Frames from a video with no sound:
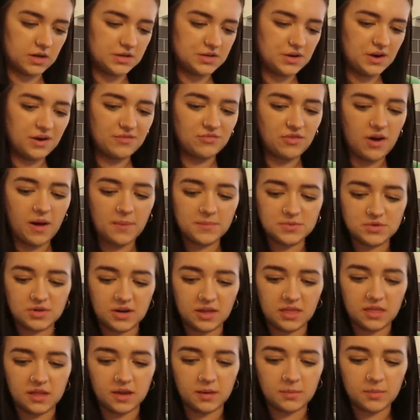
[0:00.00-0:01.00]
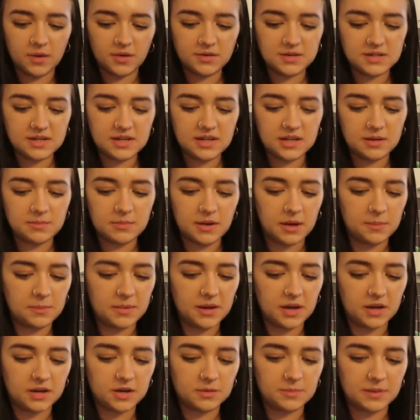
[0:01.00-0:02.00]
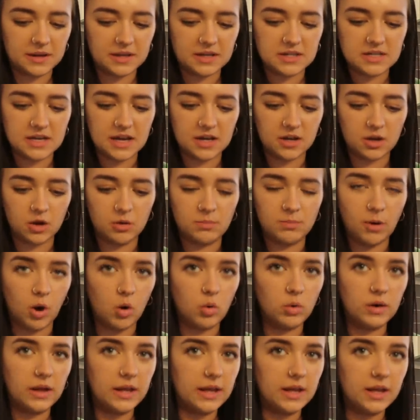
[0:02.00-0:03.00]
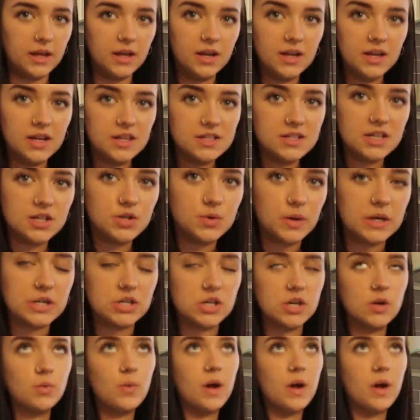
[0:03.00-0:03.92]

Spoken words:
I don't have wraps or anything, but I was thinking maybe I could make a taco bowl-y situation.